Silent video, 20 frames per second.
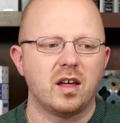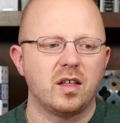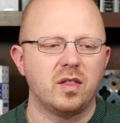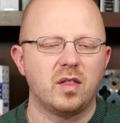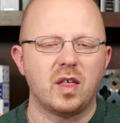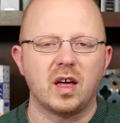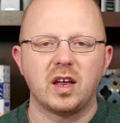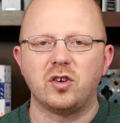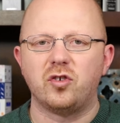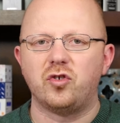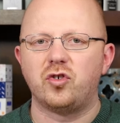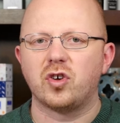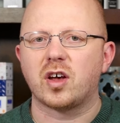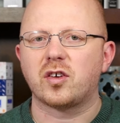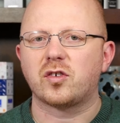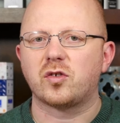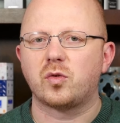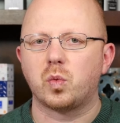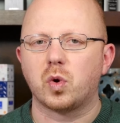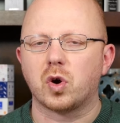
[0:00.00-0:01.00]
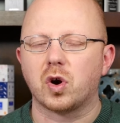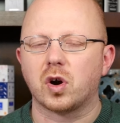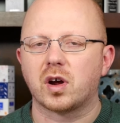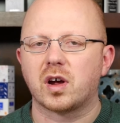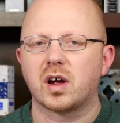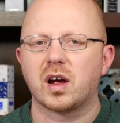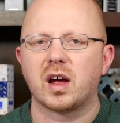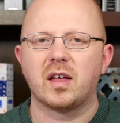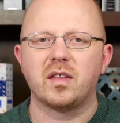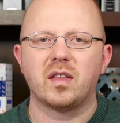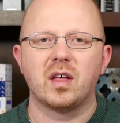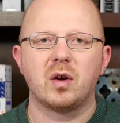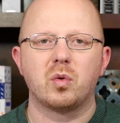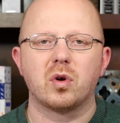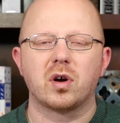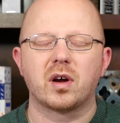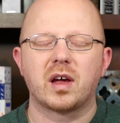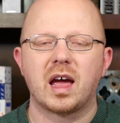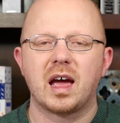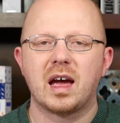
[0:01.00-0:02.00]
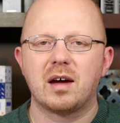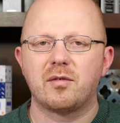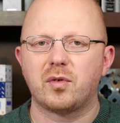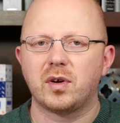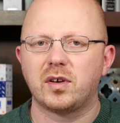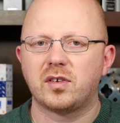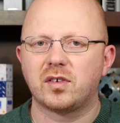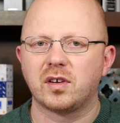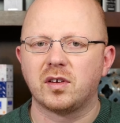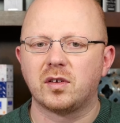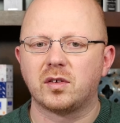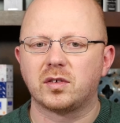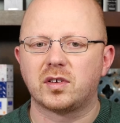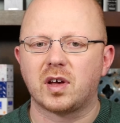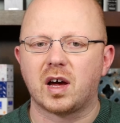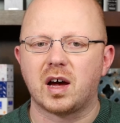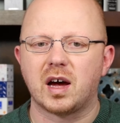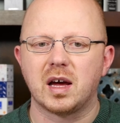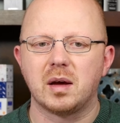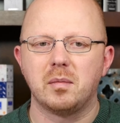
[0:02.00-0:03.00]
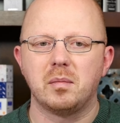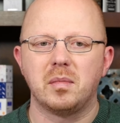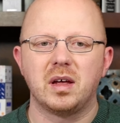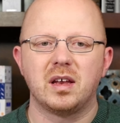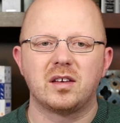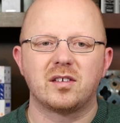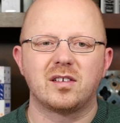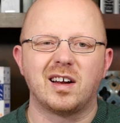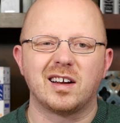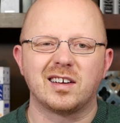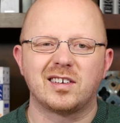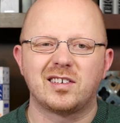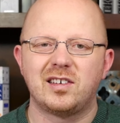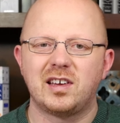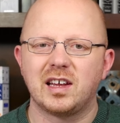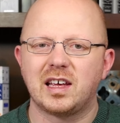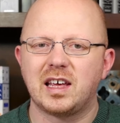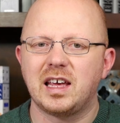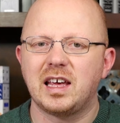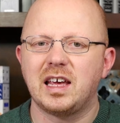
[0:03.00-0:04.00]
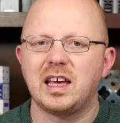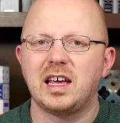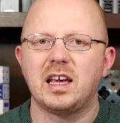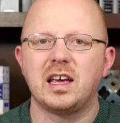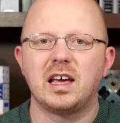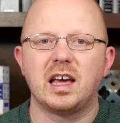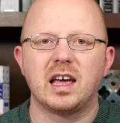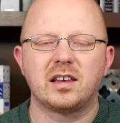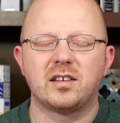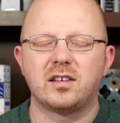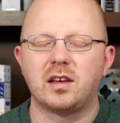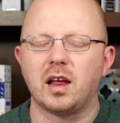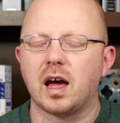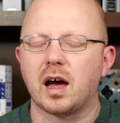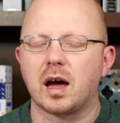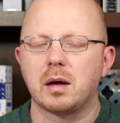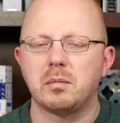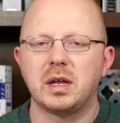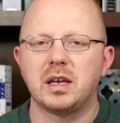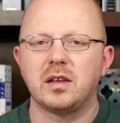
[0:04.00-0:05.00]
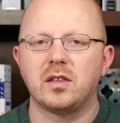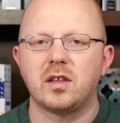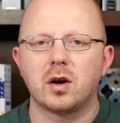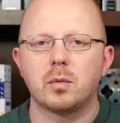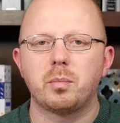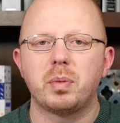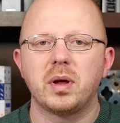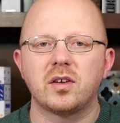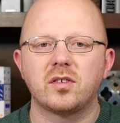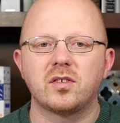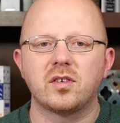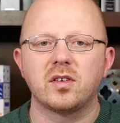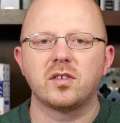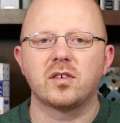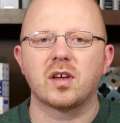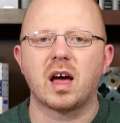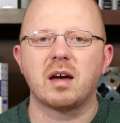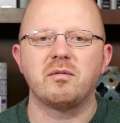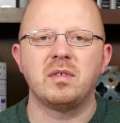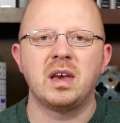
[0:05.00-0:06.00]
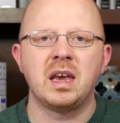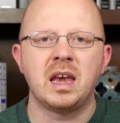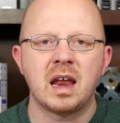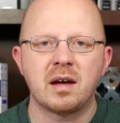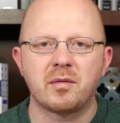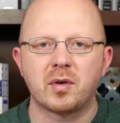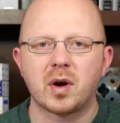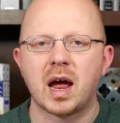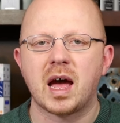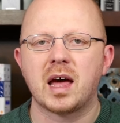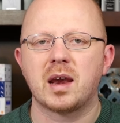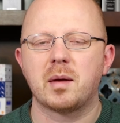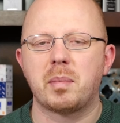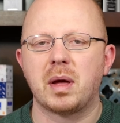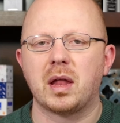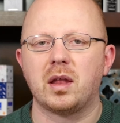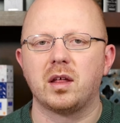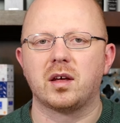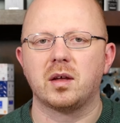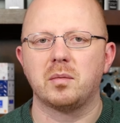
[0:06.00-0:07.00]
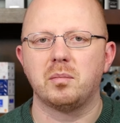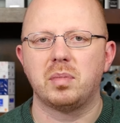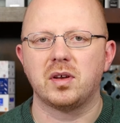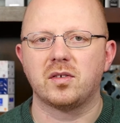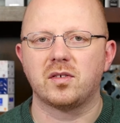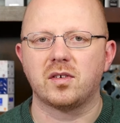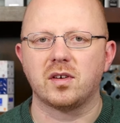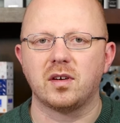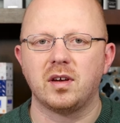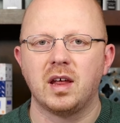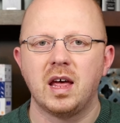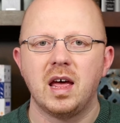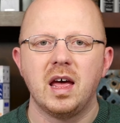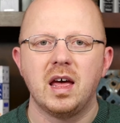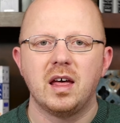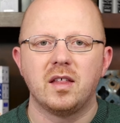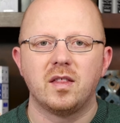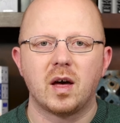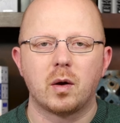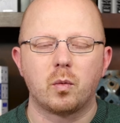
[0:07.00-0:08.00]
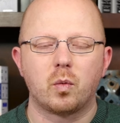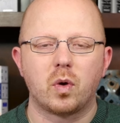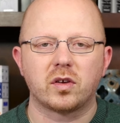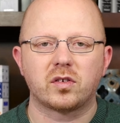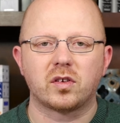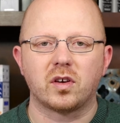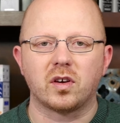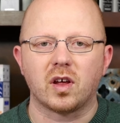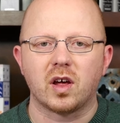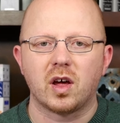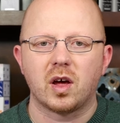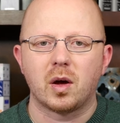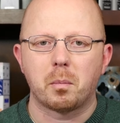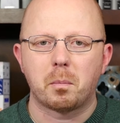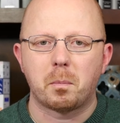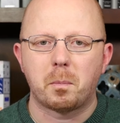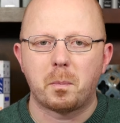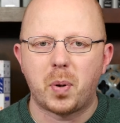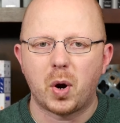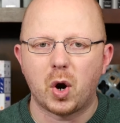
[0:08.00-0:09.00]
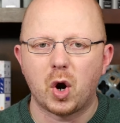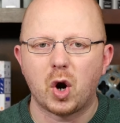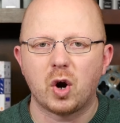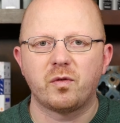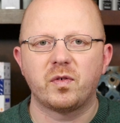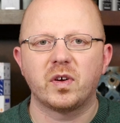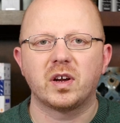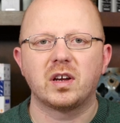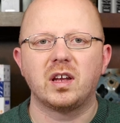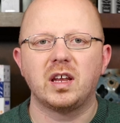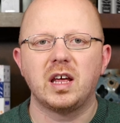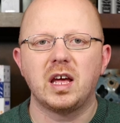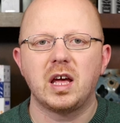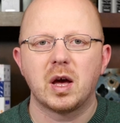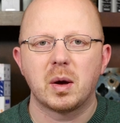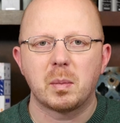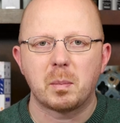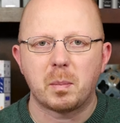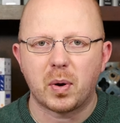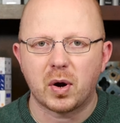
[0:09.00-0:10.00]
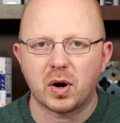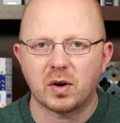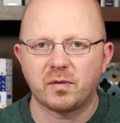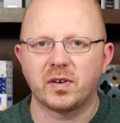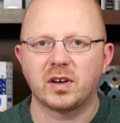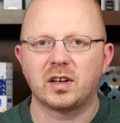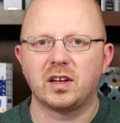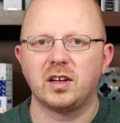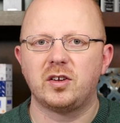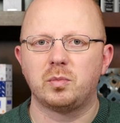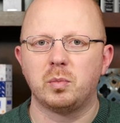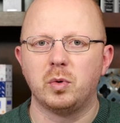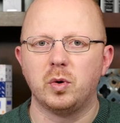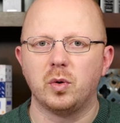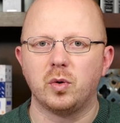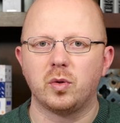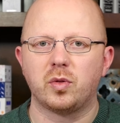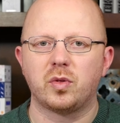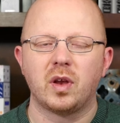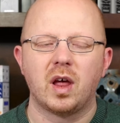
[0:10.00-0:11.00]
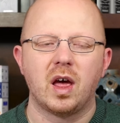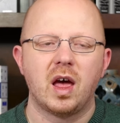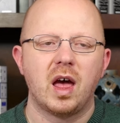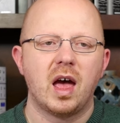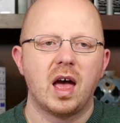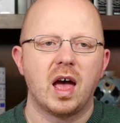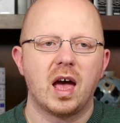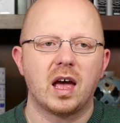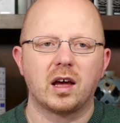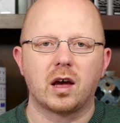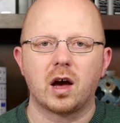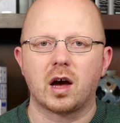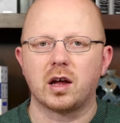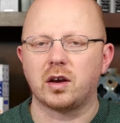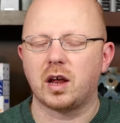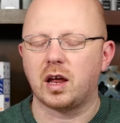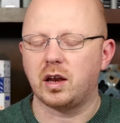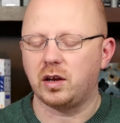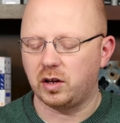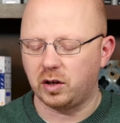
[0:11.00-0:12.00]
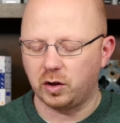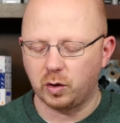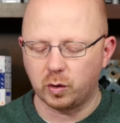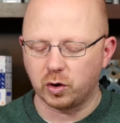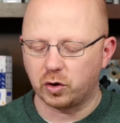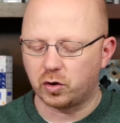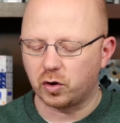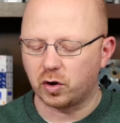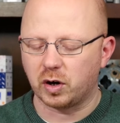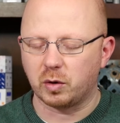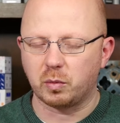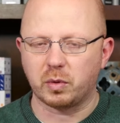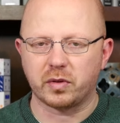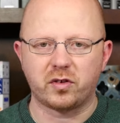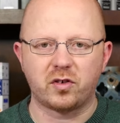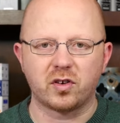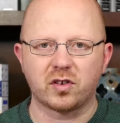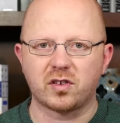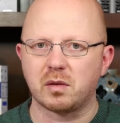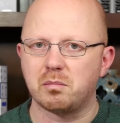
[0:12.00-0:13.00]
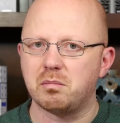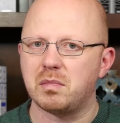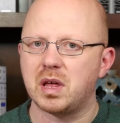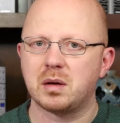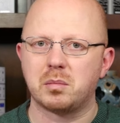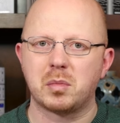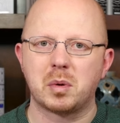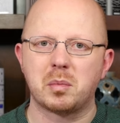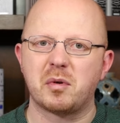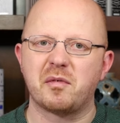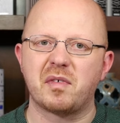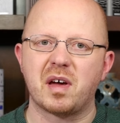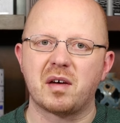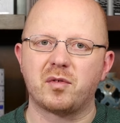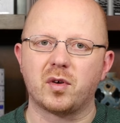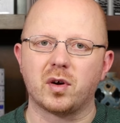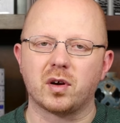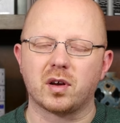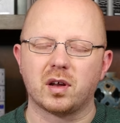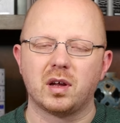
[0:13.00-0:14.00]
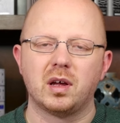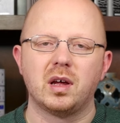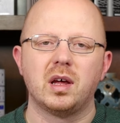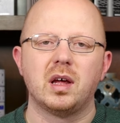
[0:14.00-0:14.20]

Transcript: They just work and they work every single time. It's not sticky. It, I mean, their pistons, I've never had a Pelikan piston that wasn't perfectly, perfectly smooth and got, and you could turn it with just a minimum of effort.